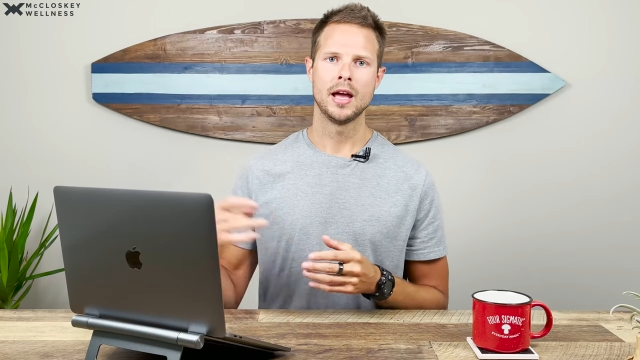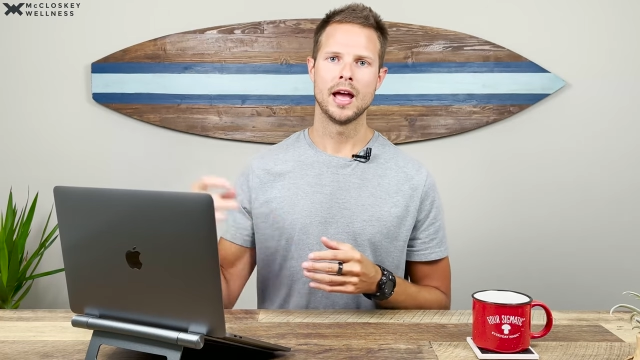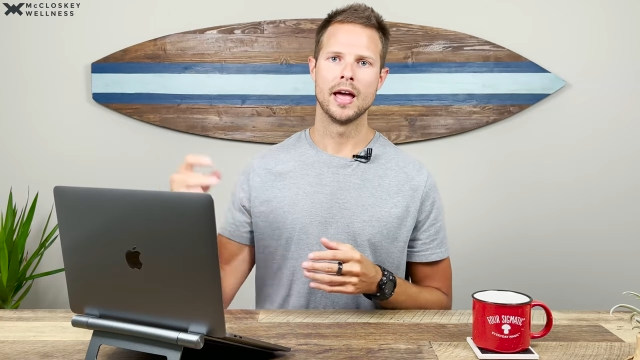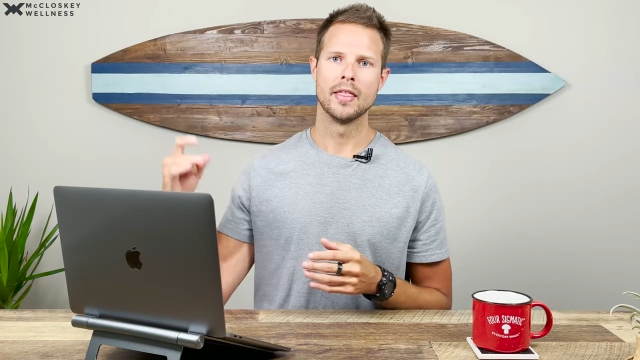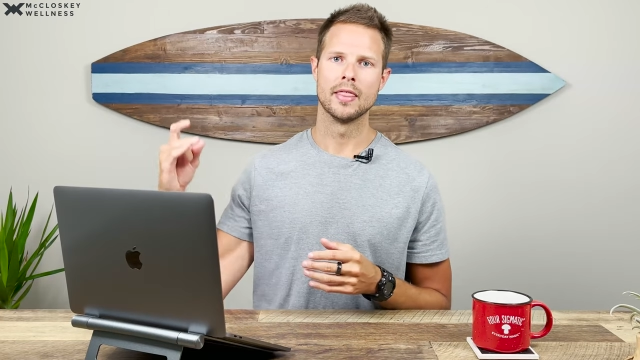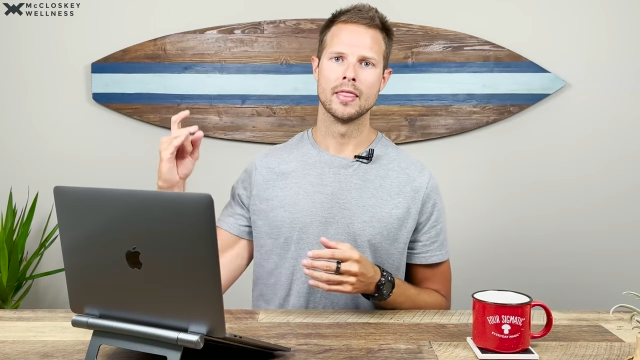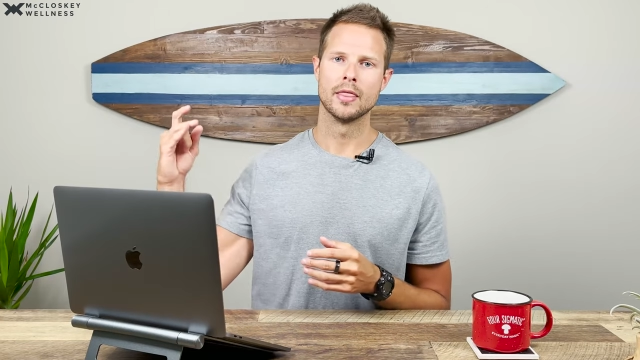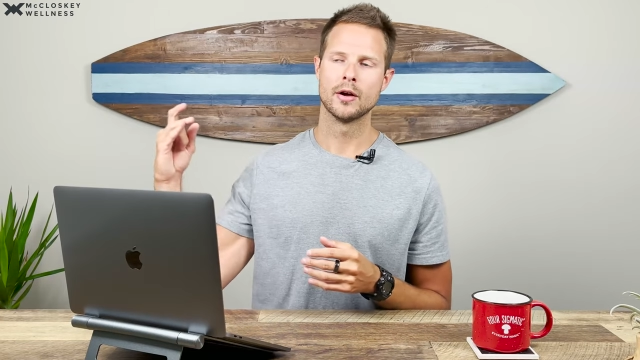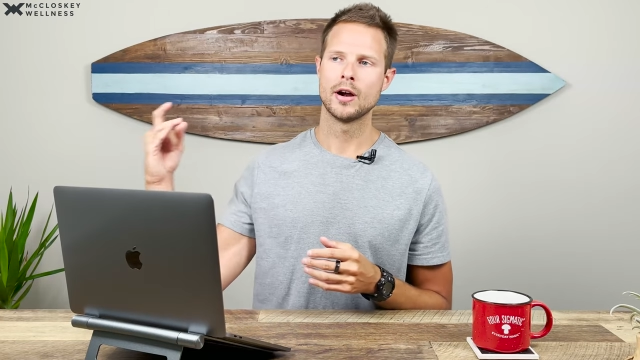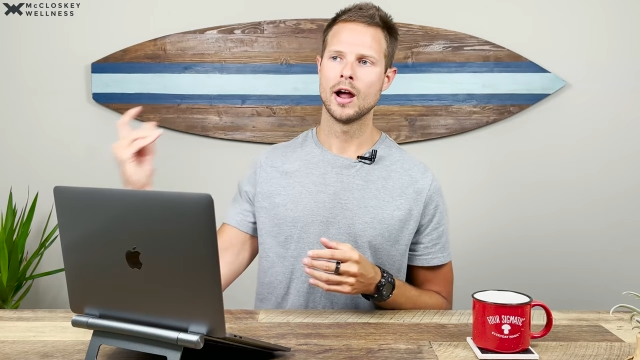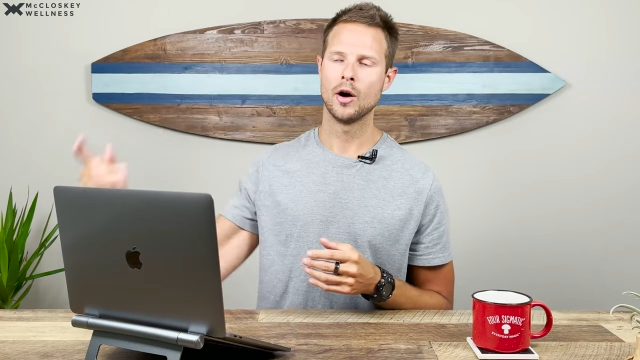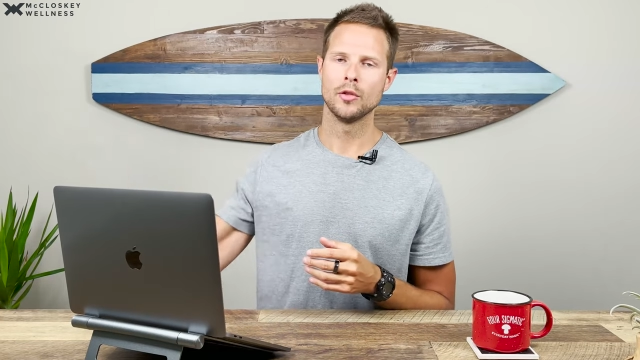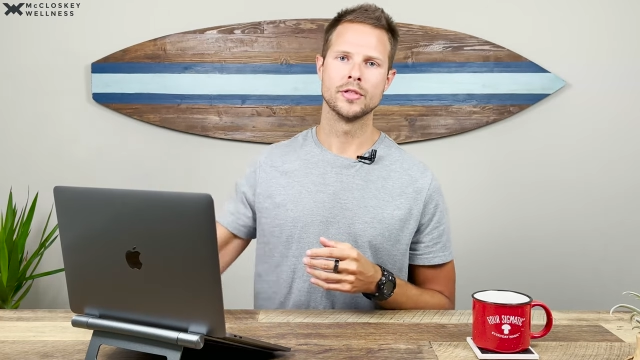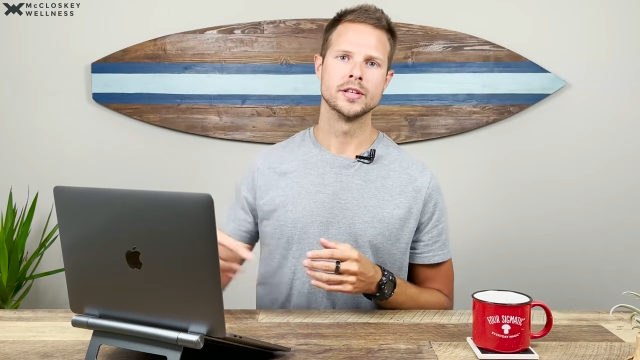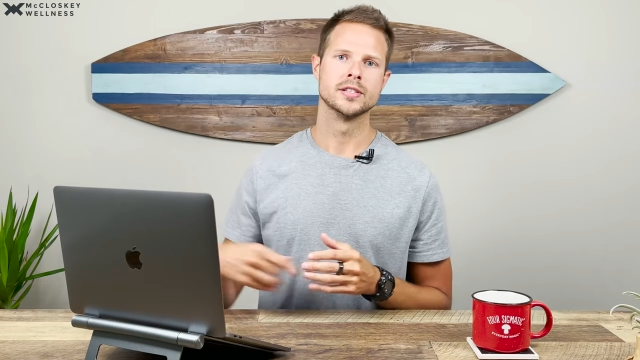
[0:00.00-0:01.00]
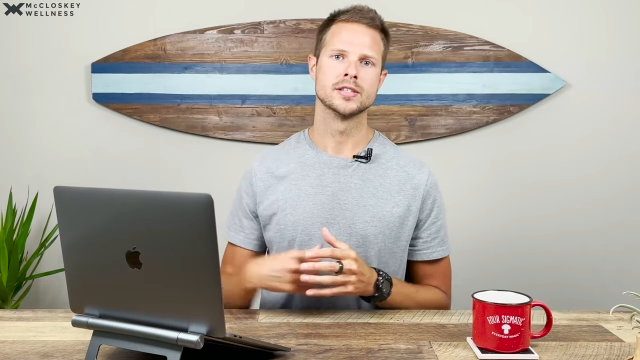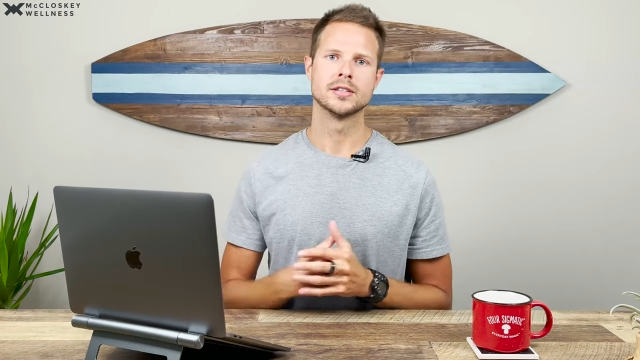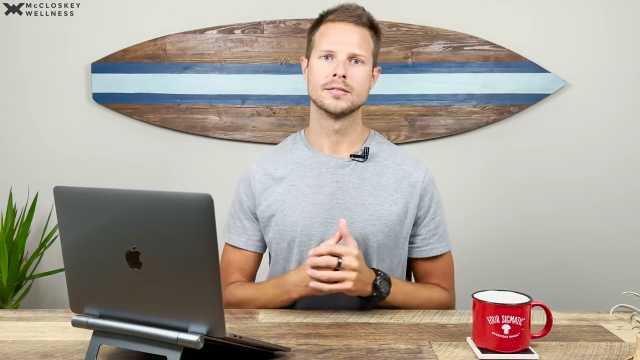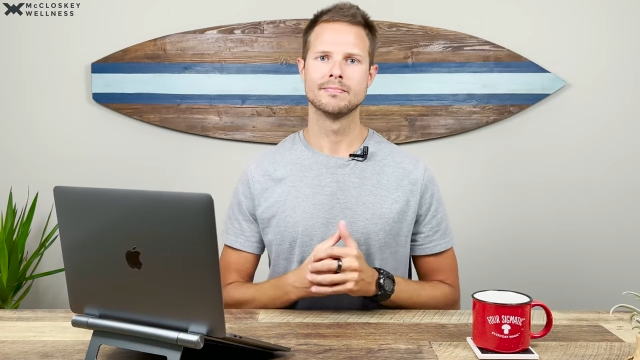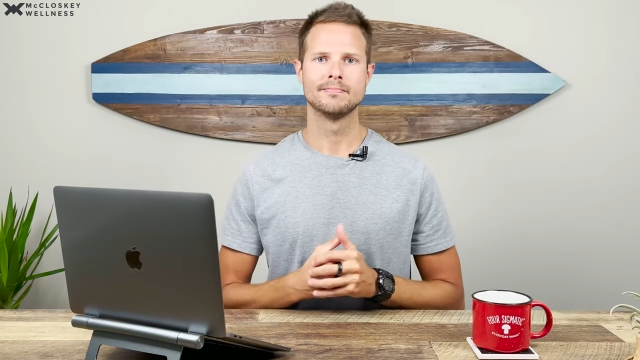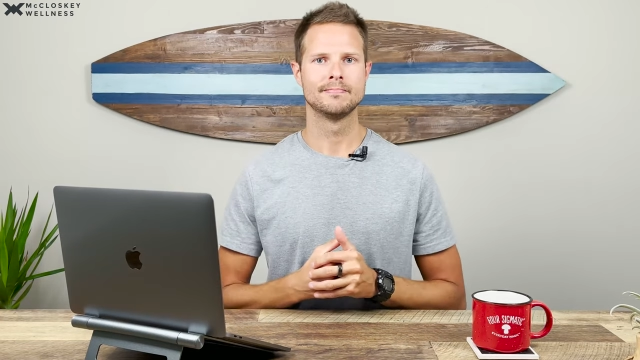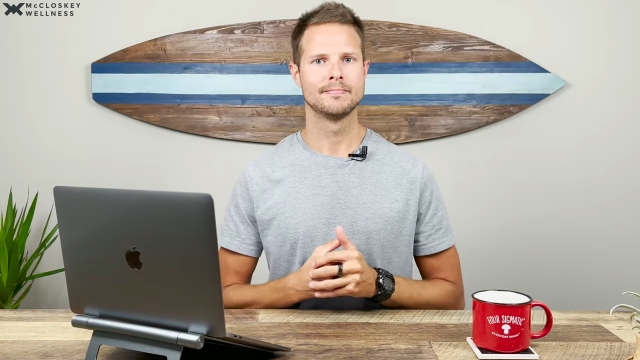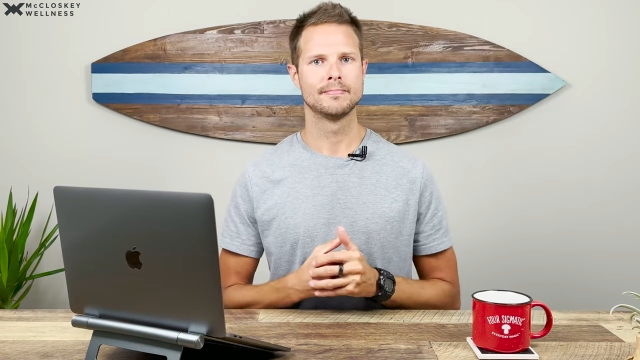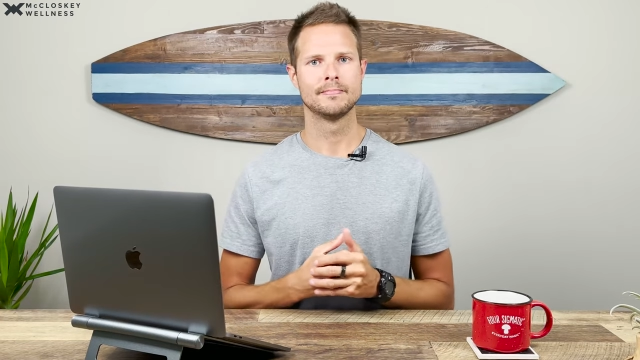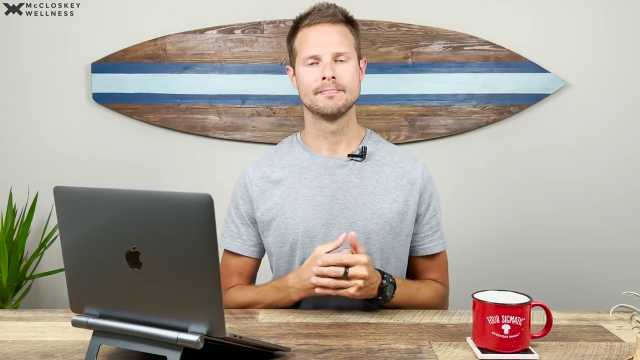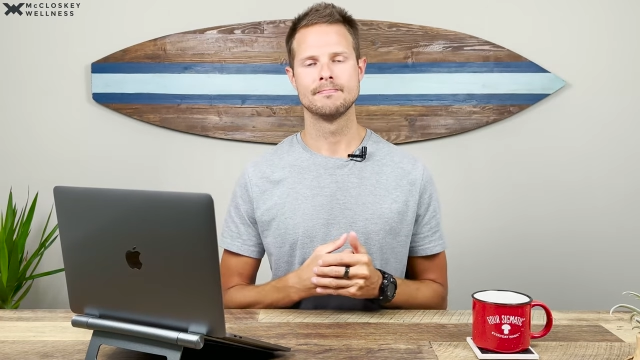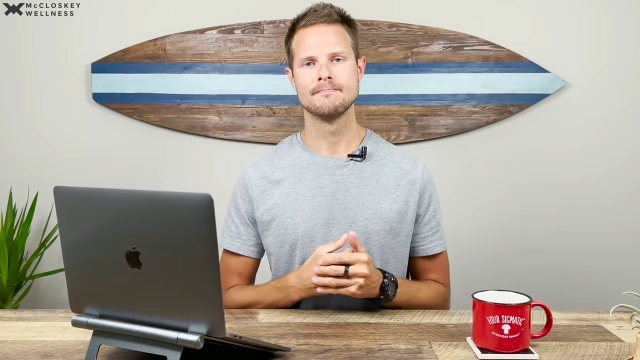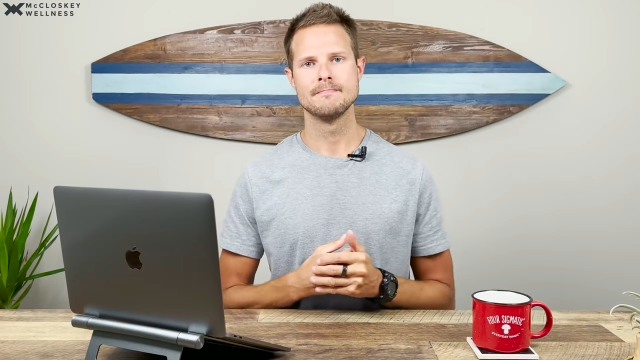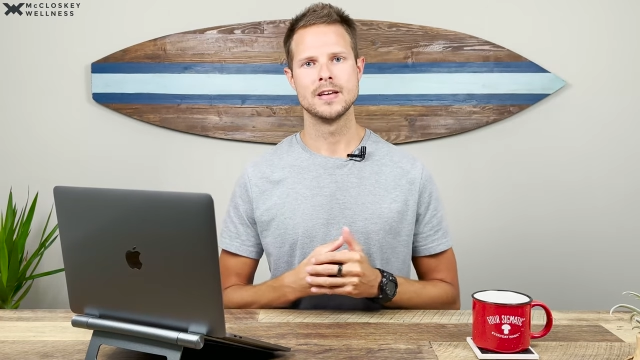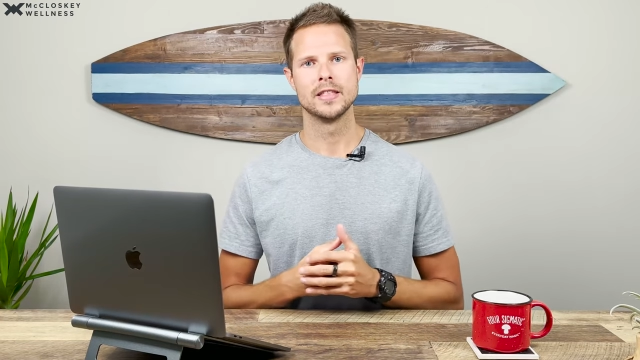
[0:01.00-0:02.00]
and their health is
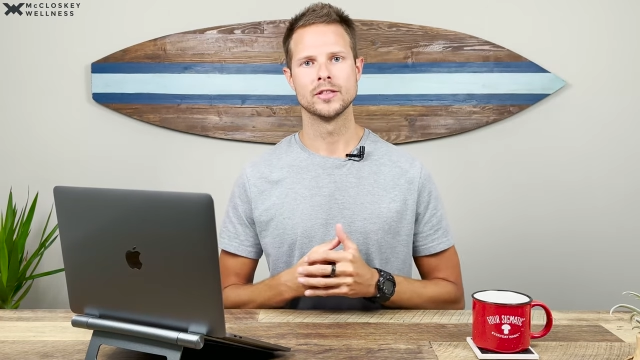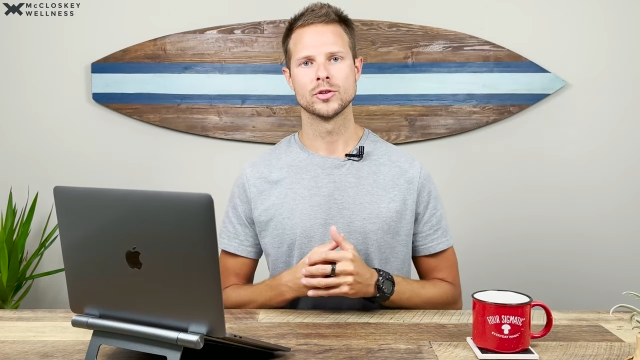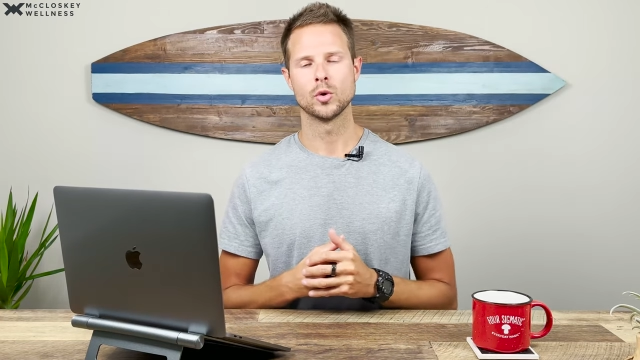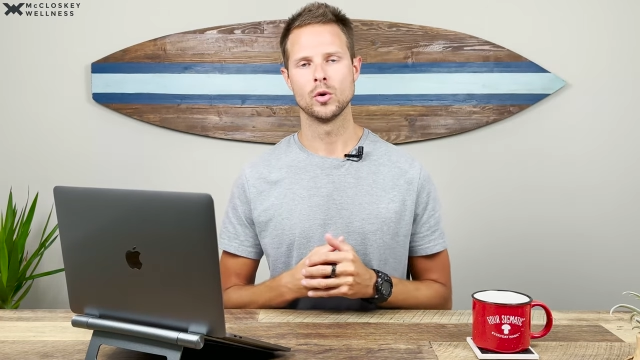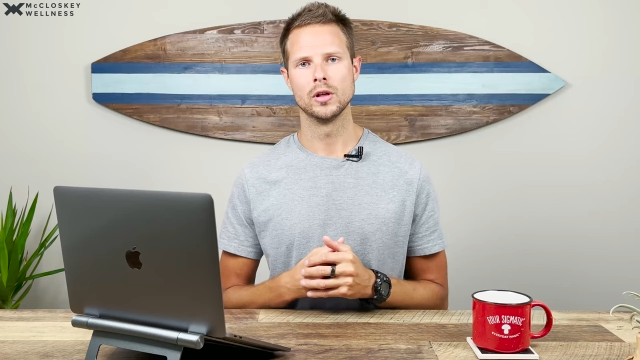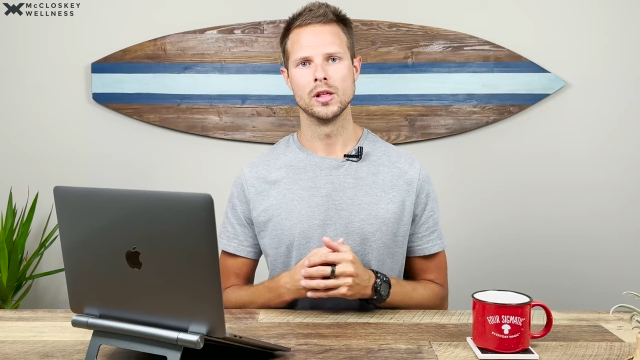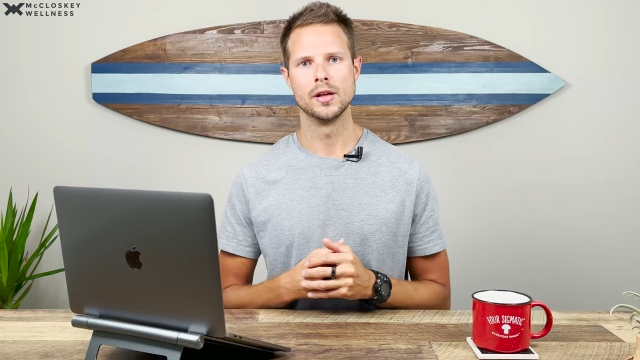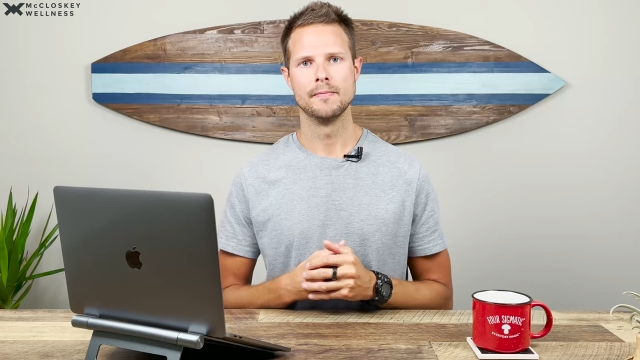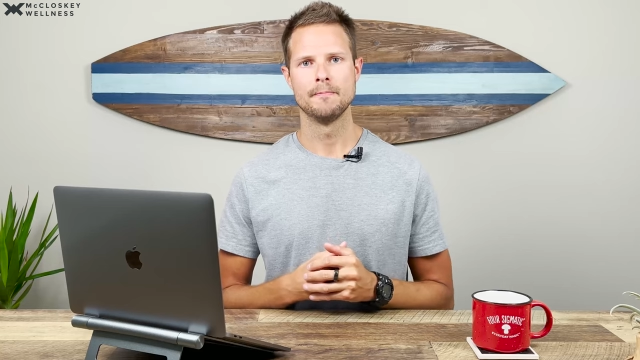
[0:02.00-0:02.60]
in the toilet.